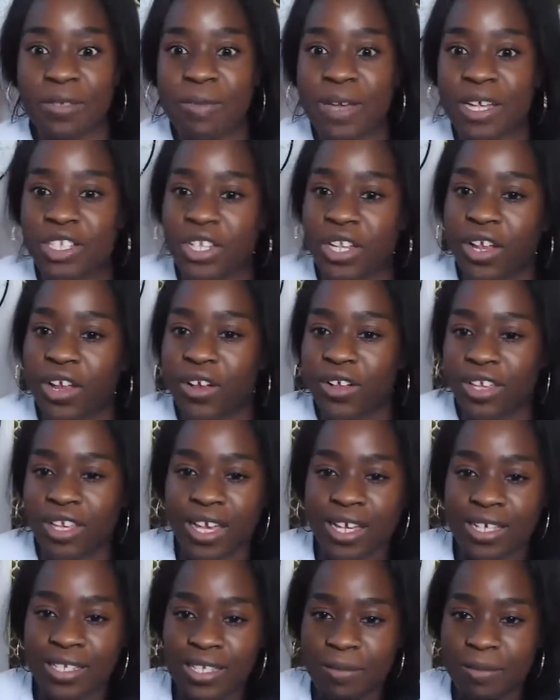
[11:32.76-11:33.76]
mentioning earlier, you
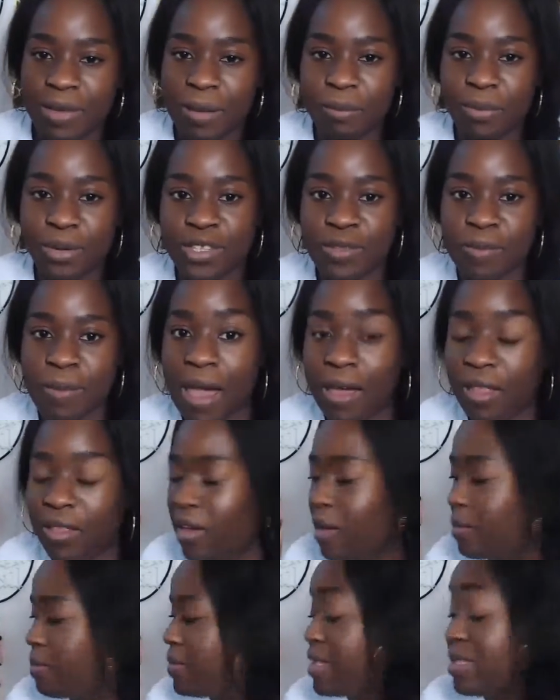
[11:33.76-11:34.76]
guys see my books
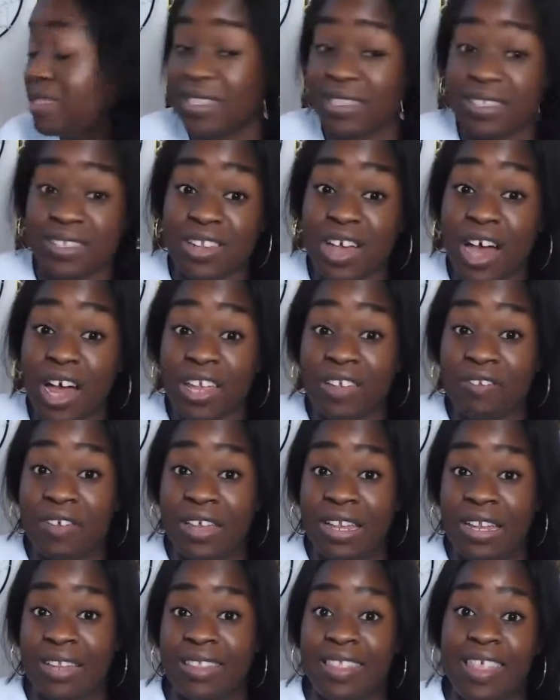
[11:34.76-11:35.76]
piling up. This is not
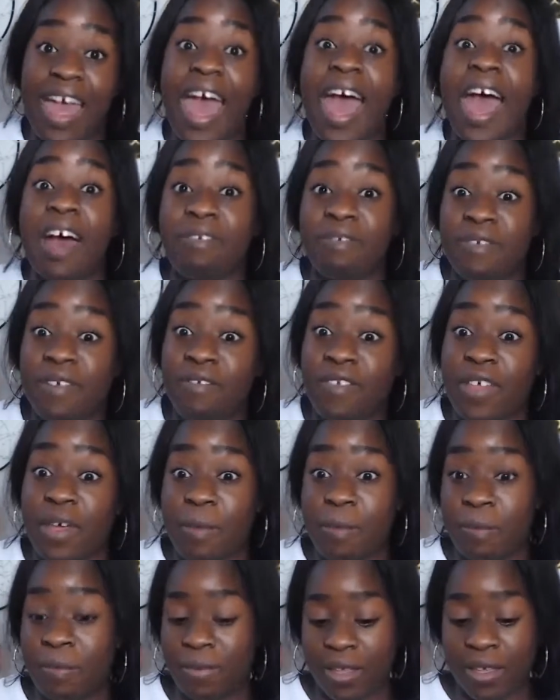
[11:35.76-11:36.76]
even the half of
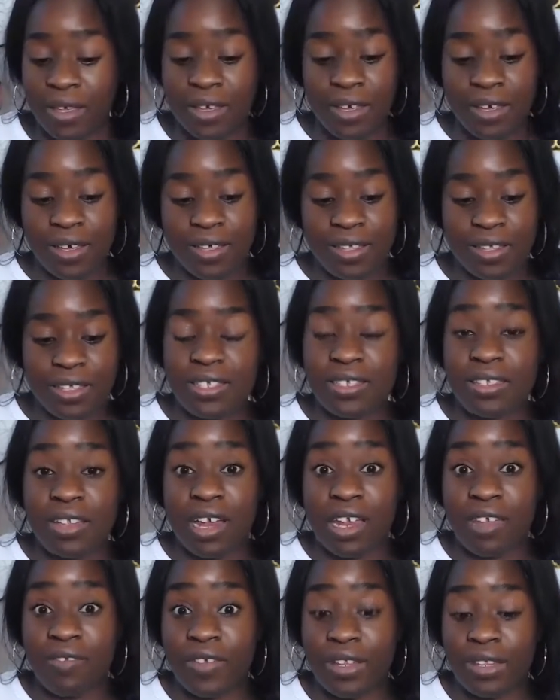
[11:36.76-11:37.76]
them. This is
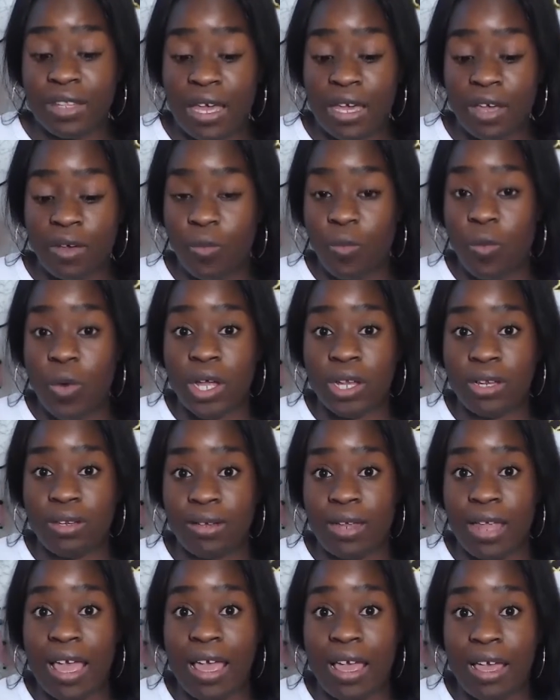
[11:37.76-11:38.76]
not even like
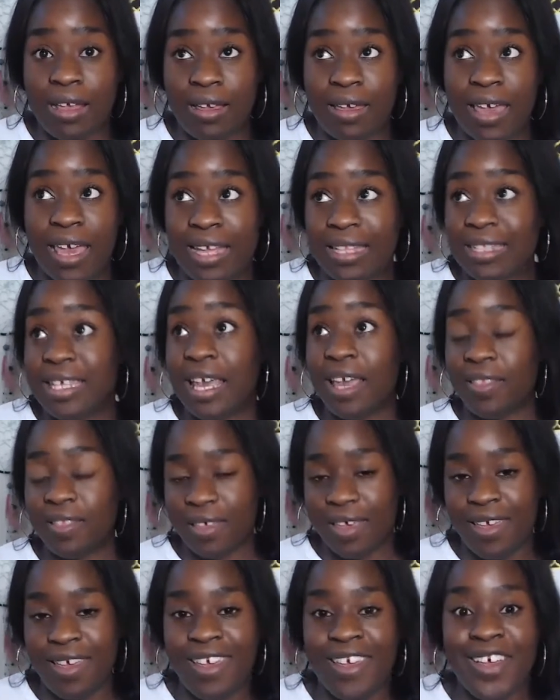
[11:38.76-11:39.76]
1/18.
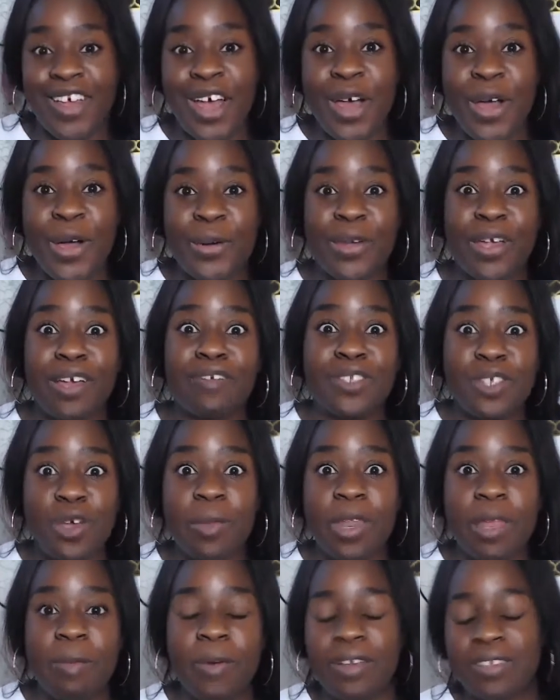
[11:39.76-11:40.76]
We have so
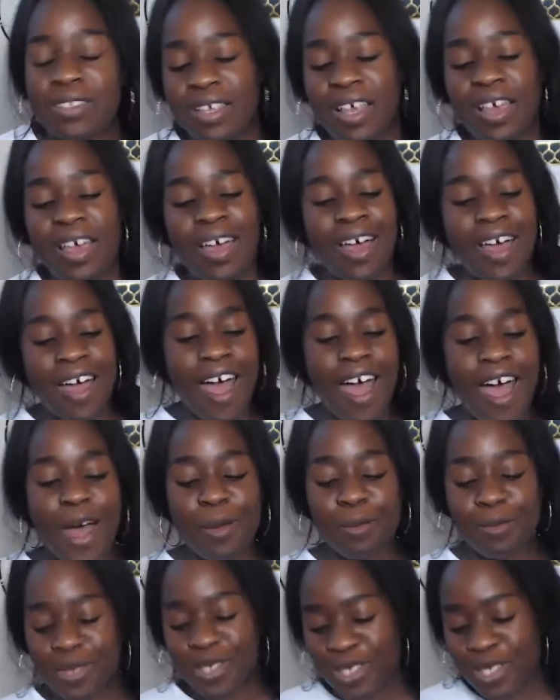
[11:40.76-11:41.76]
many books.
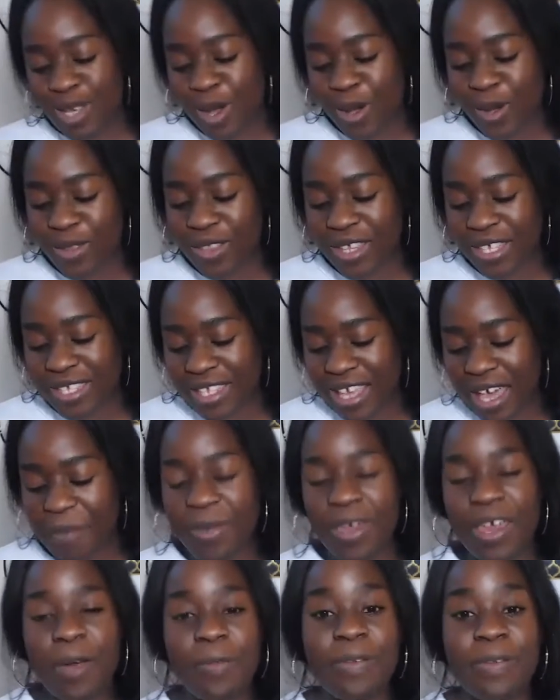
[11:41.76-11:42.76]
So this
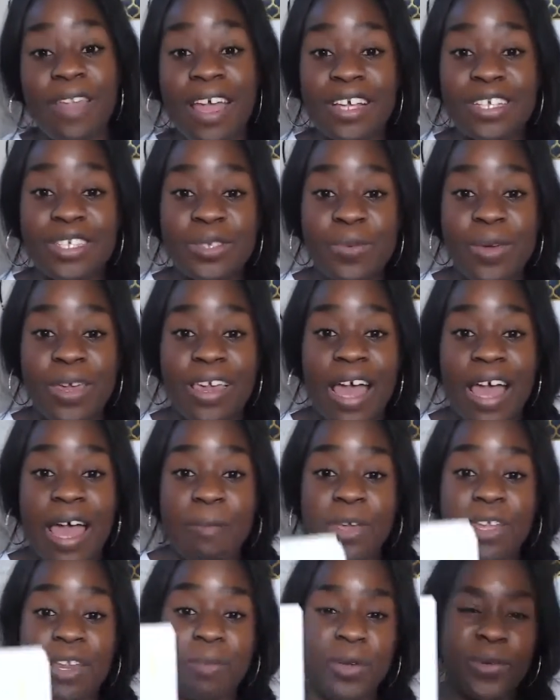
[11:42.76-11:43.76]
coming up next week, I'm
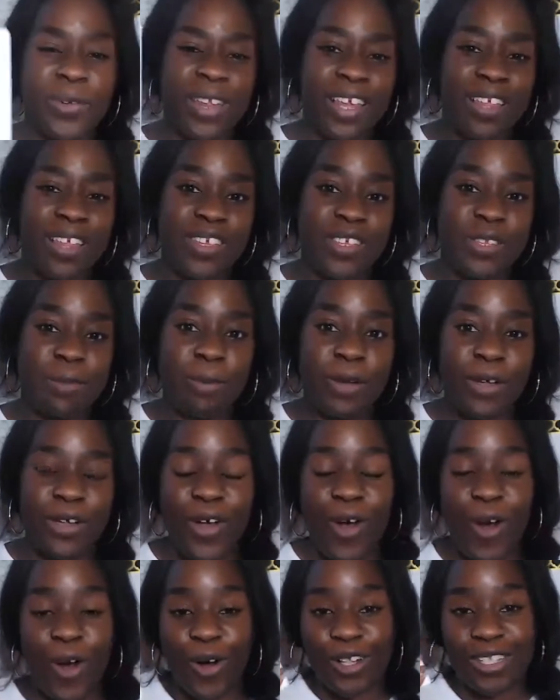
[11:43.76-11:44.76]
going to be reading this book
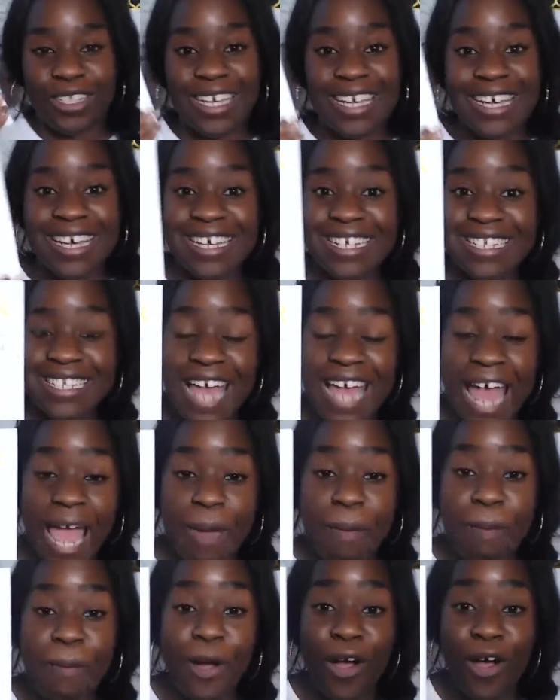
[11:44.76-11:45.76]
called
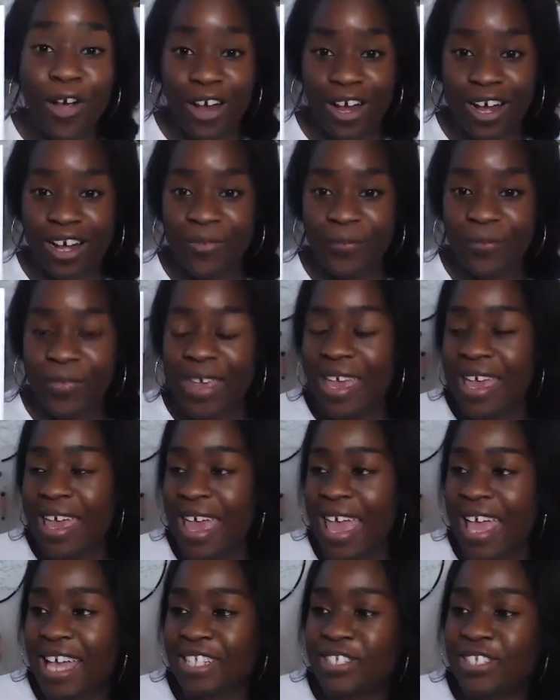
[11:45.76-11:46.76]
Type R.
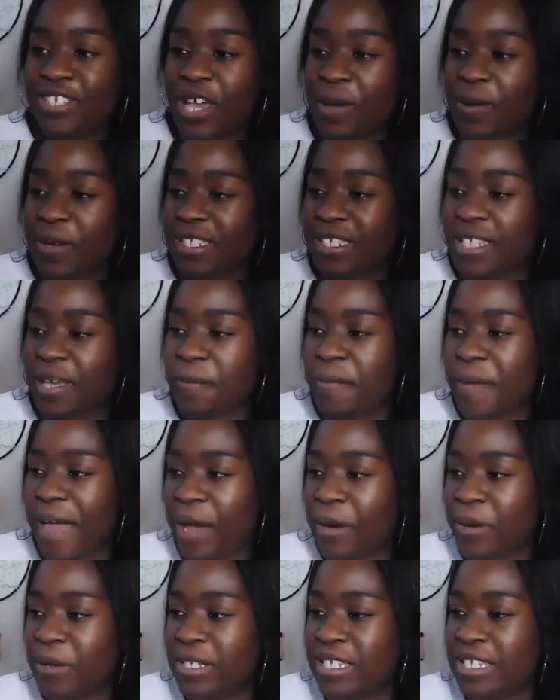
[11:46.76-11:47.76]
And so it's
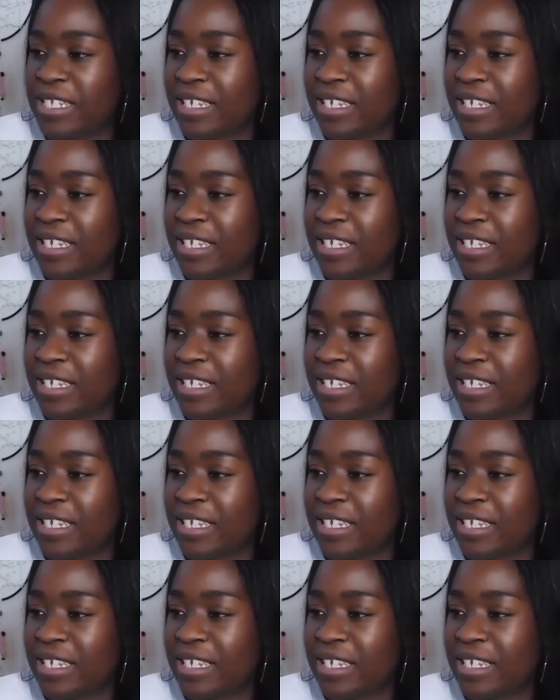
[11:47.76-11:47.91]
about